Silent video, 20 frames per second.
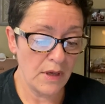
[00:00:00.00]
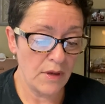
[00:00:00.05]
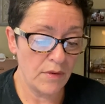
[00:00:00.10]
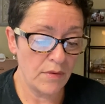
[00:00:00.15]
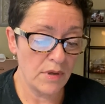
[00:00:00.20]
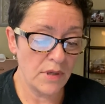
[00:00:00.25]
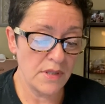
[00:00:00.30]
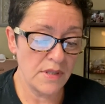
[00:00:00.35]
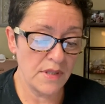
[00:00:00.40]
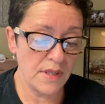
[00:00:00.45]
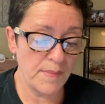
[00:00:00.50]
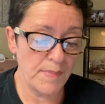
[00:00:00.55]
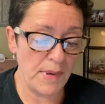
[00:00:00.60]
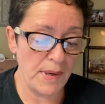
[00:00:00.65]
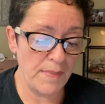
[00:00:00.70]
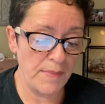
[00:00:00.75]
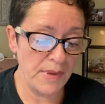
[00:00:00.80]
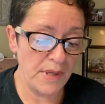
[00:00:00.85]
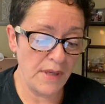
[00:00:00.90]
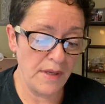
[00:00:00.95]
Rustic
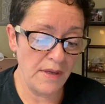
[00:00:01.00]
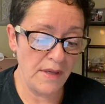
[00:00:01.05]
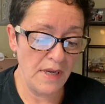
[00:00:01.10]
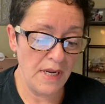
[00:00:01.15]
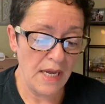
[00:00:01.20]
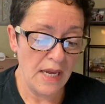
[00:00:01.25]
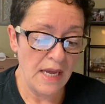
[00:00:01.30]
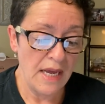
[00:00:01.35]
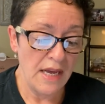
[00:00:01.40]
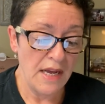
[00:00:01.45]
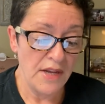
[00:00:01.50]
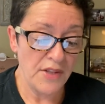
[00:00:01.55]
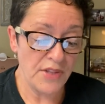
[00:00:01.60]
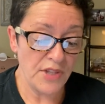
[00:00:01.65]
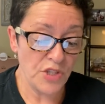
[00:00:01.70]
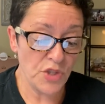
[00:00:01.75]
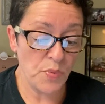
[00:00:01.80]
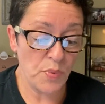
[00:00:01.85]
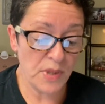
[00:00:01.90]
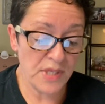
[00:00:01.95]
pumpkin.
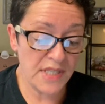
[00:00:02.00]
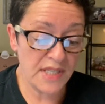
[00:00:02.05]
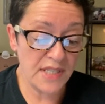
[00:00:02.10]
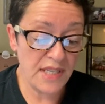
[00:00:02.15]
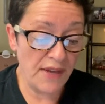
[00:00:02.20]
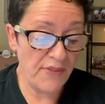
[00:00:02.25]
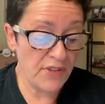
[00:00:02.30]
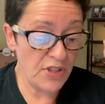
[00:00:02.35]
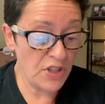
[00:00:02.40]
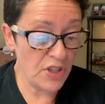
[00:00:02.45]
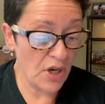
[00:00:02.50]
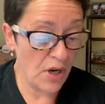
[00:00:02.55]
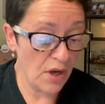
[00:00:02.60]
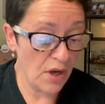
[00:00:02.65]
This was $7.